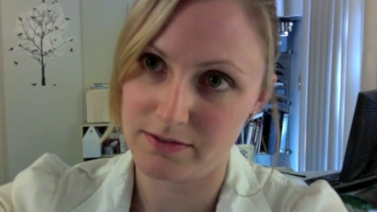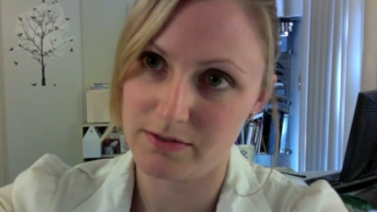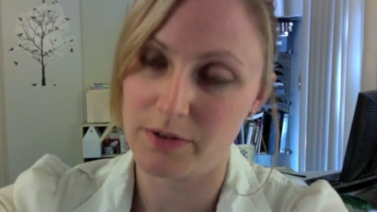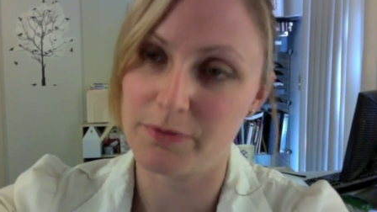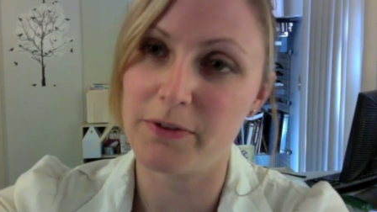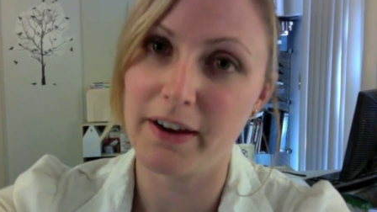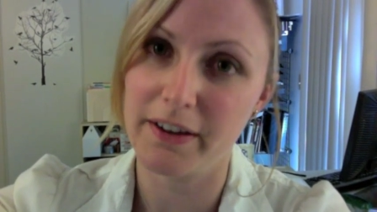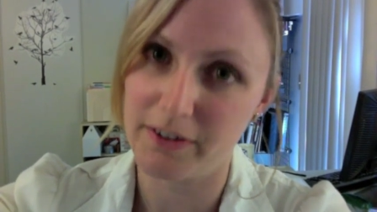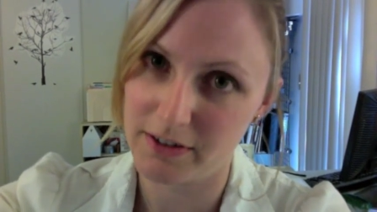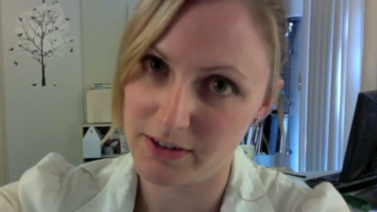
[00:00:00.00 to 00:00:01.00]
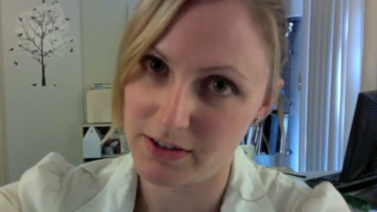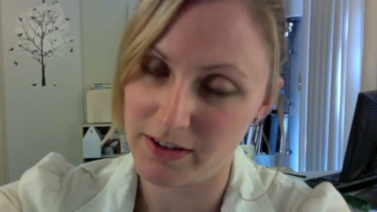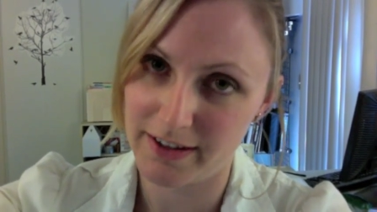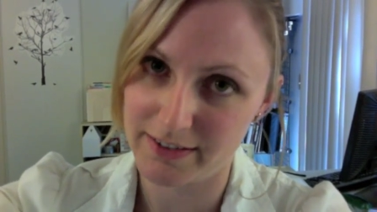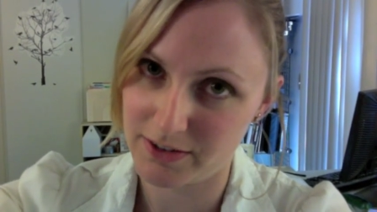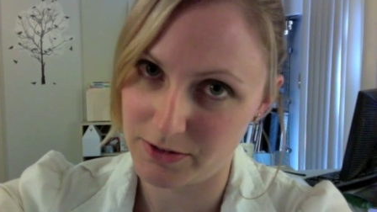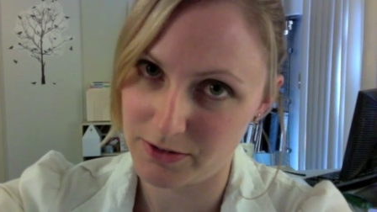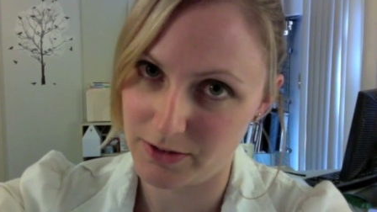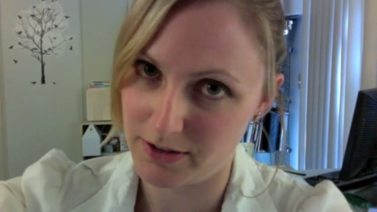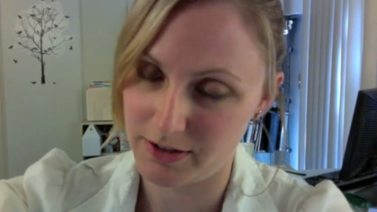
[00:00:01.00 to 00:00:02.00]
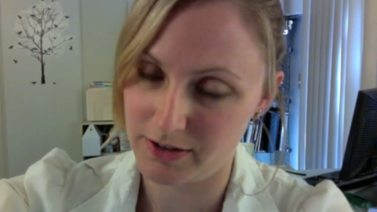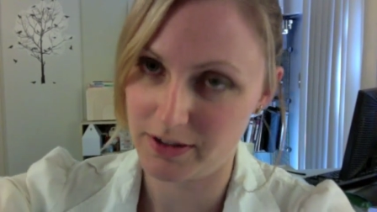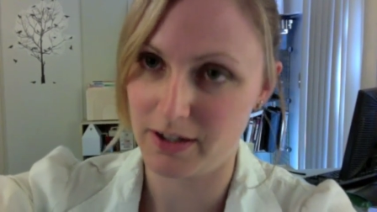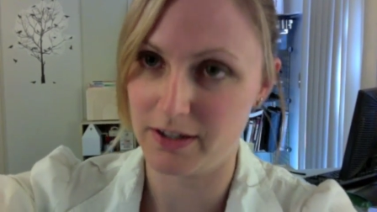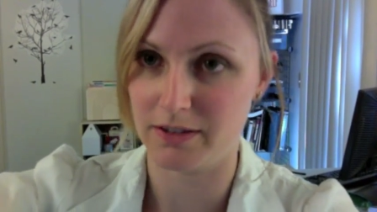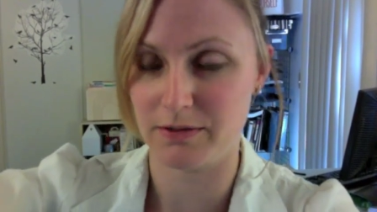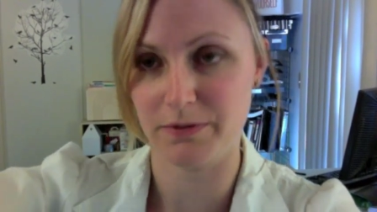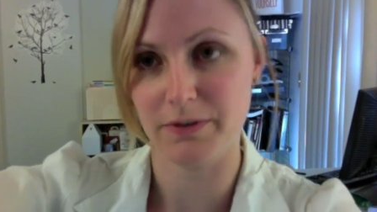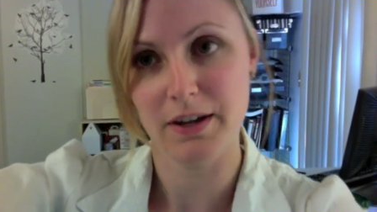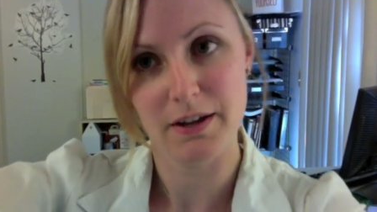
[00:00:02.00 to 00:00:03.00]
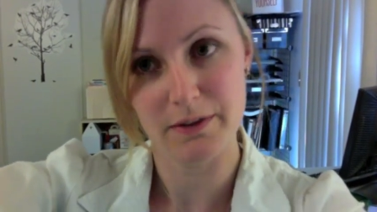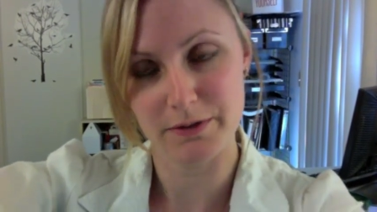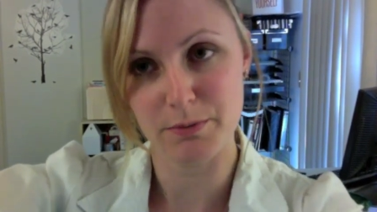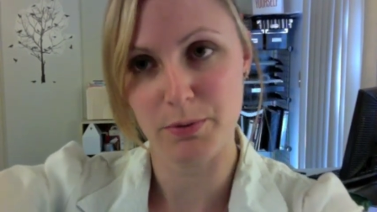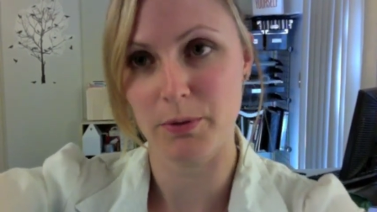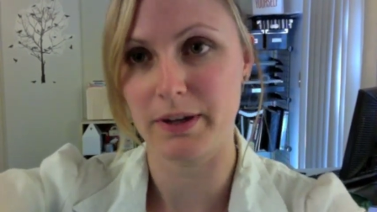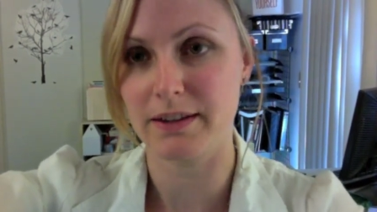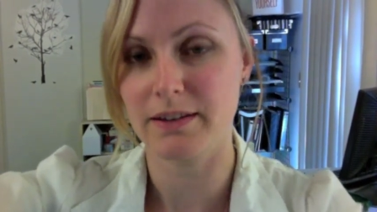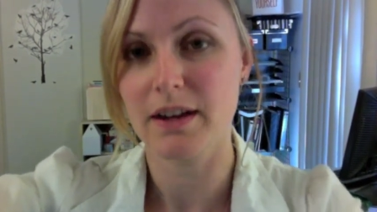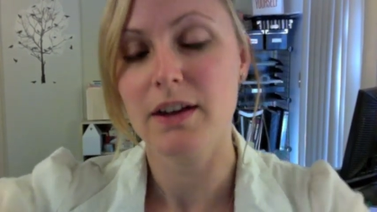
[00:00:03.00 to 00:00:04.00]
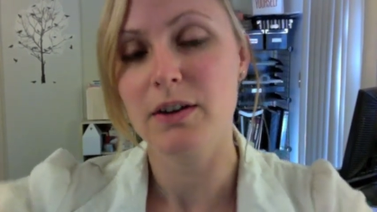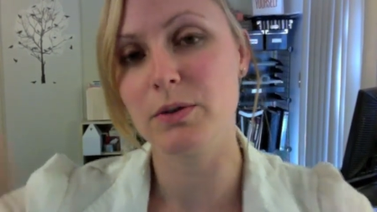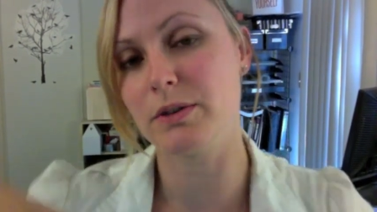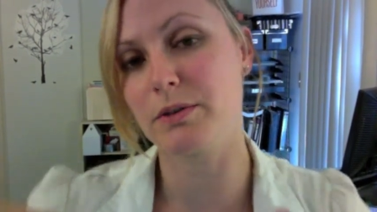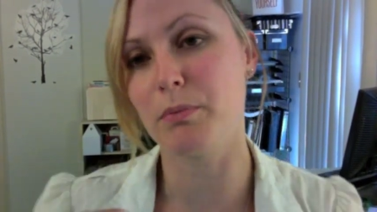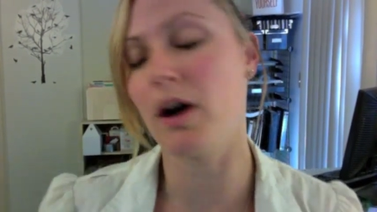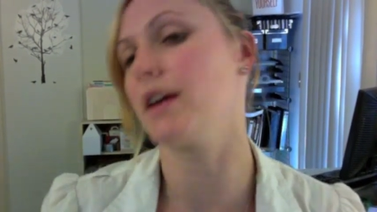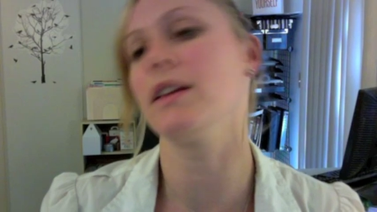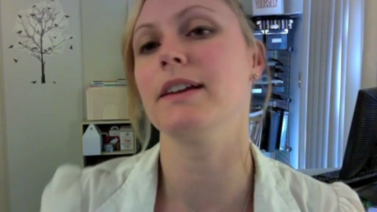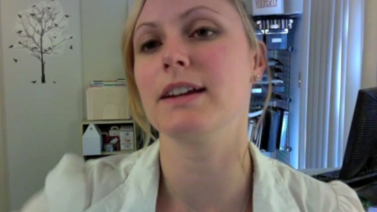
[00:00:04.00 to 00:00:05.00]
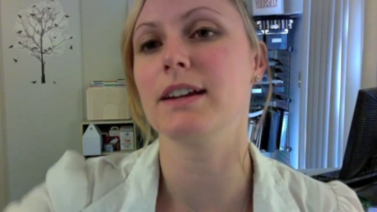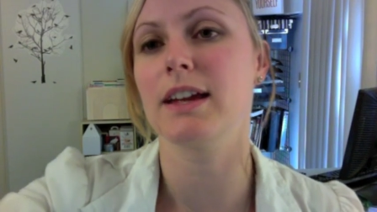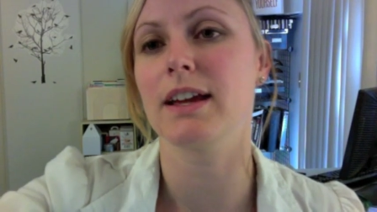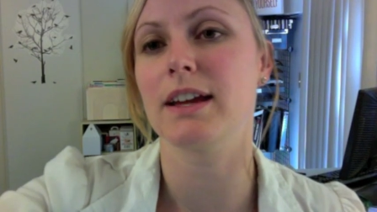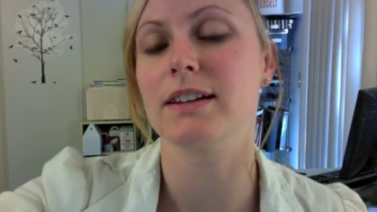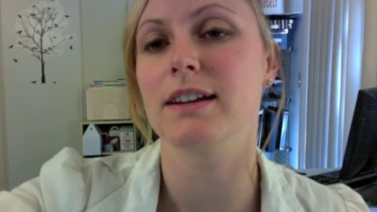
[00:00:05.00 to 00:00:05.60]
a fine art, classical art kind of viewpoint, who is modeling and